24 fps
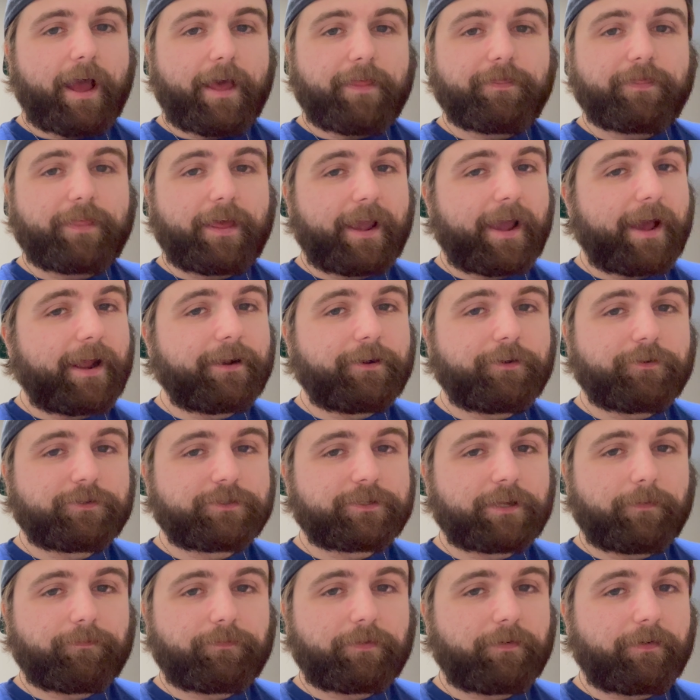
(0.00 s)
They got to do
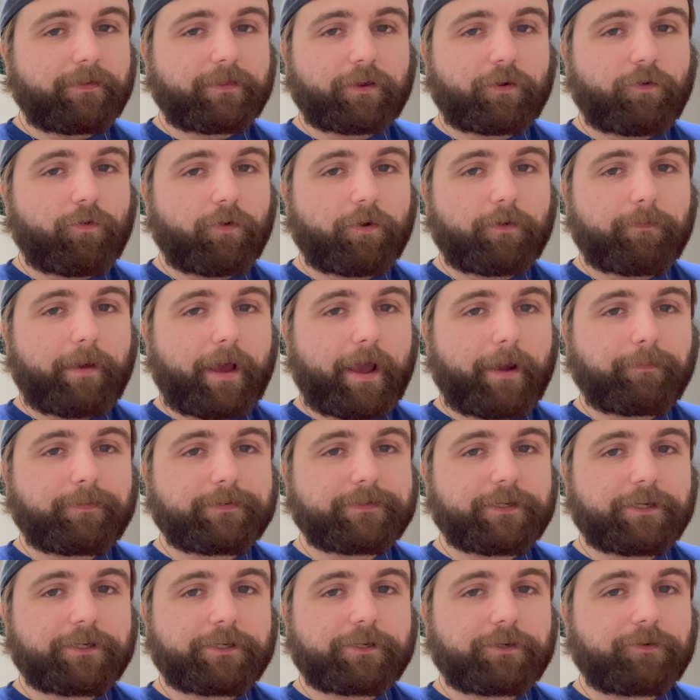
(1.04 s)
something at the quarterback
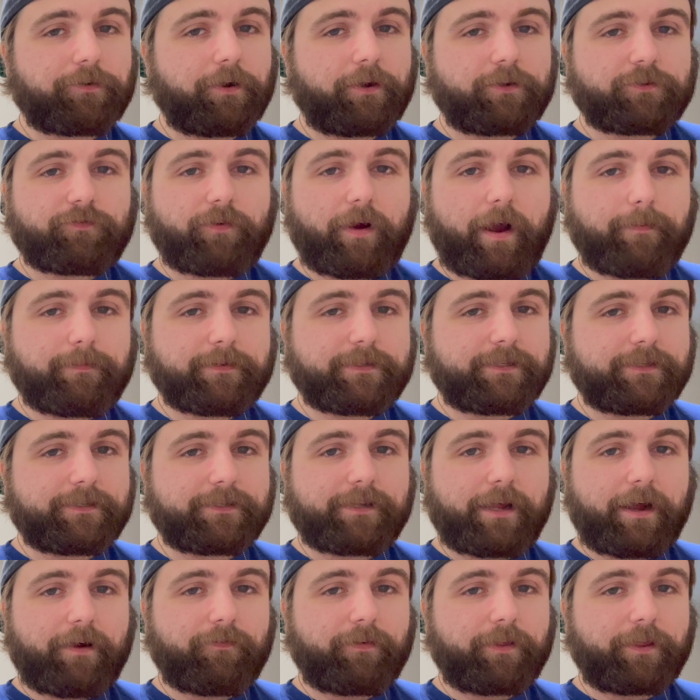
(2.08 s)
position, or else Robinson's
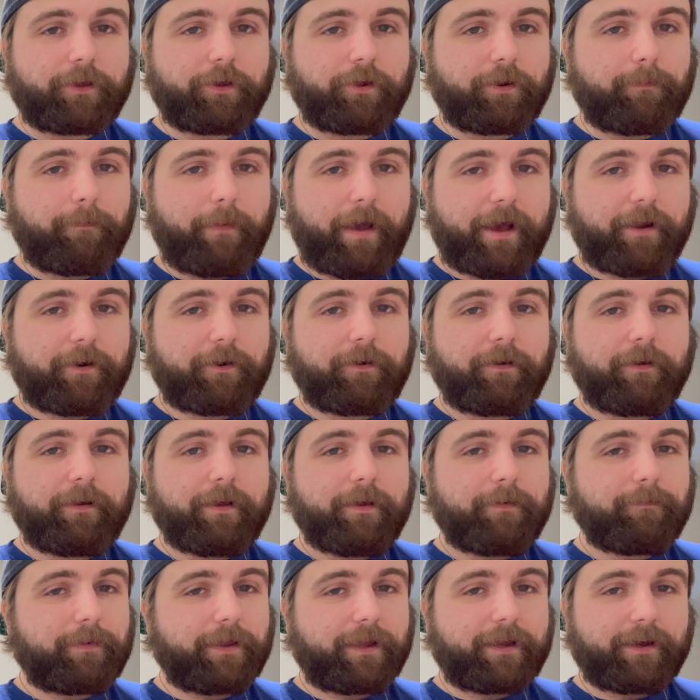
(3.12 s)
not really going to matter
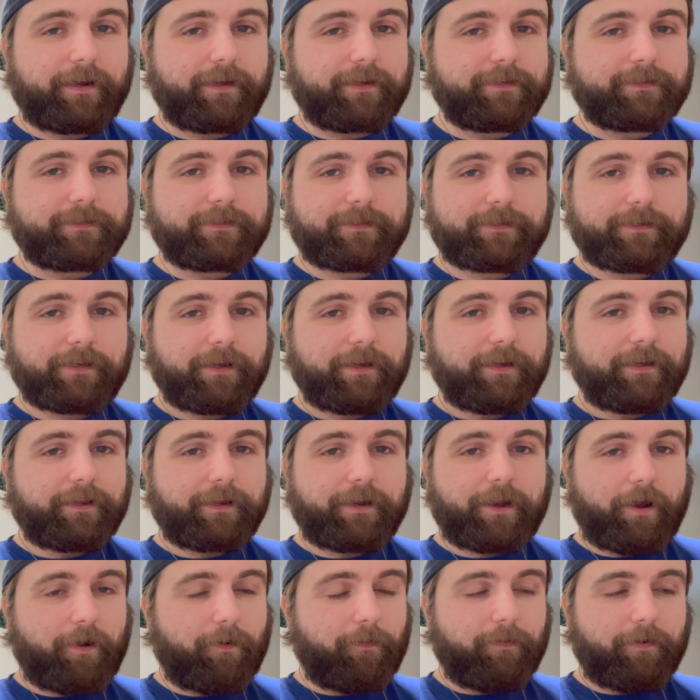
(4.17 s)
because, you
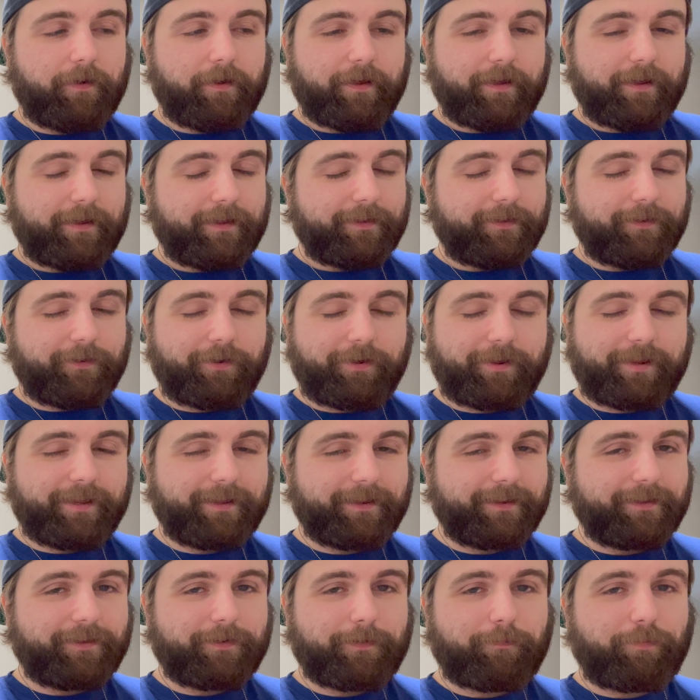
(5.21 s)
know, you,
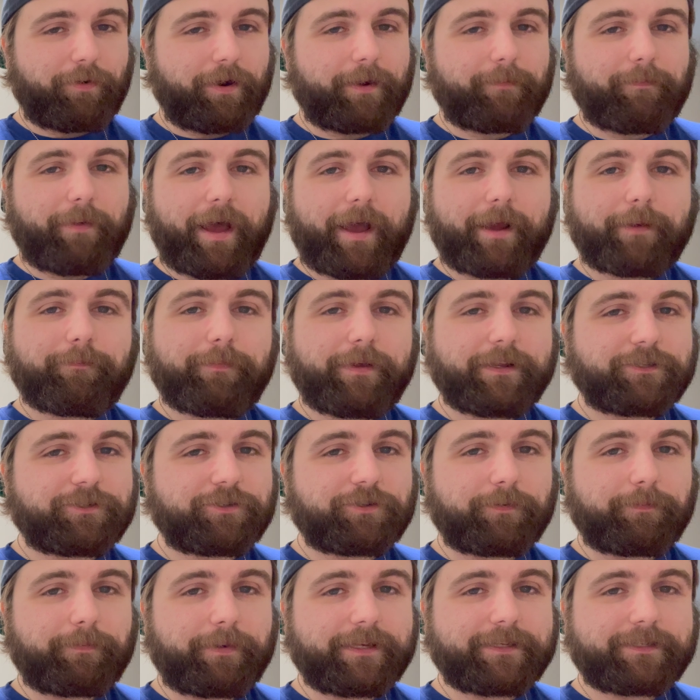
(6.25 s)
you bring back Mitch
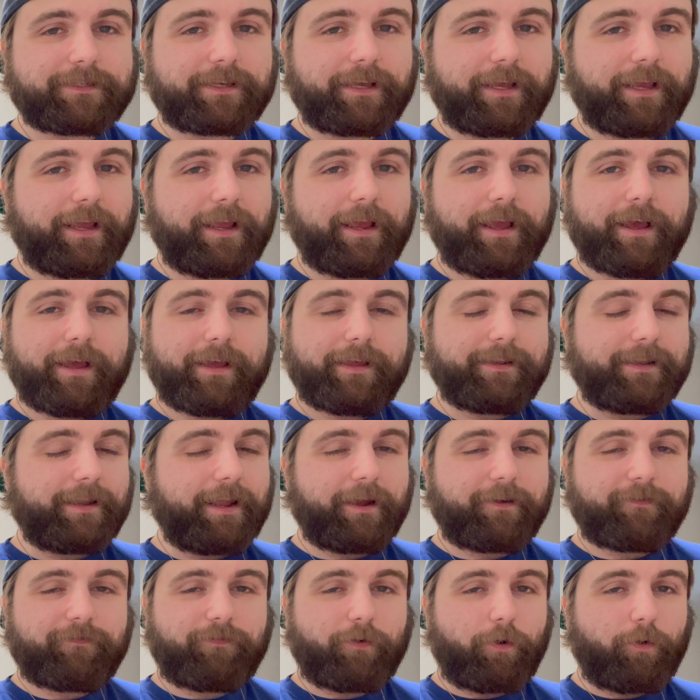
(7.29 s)
Trubisky,
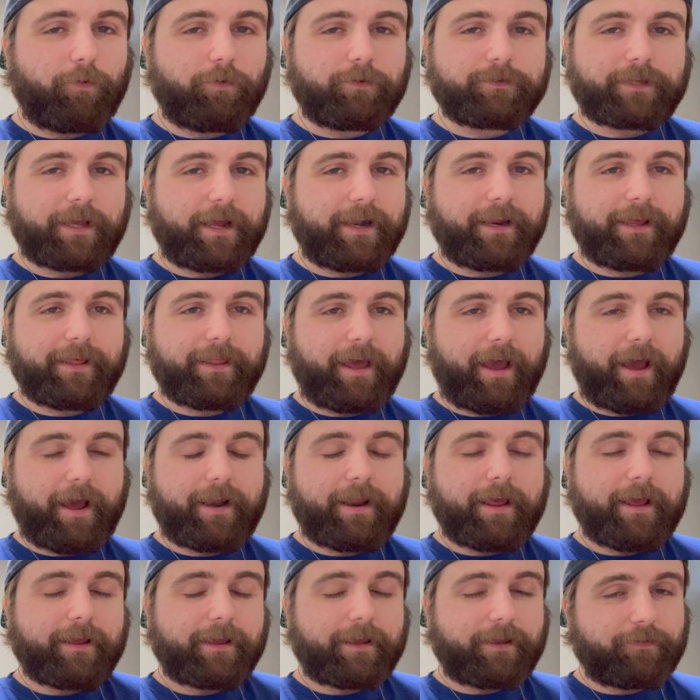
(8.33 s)
Nick Foles, any of that,
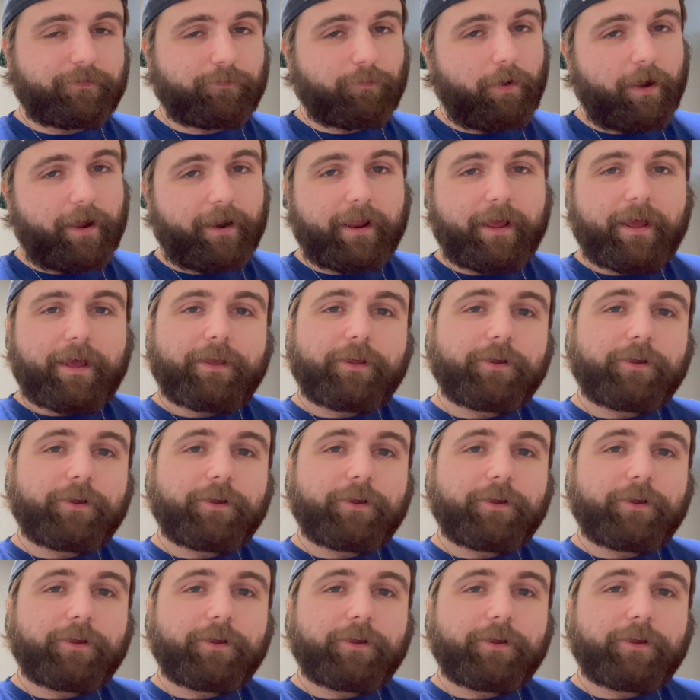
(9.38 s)
guess what?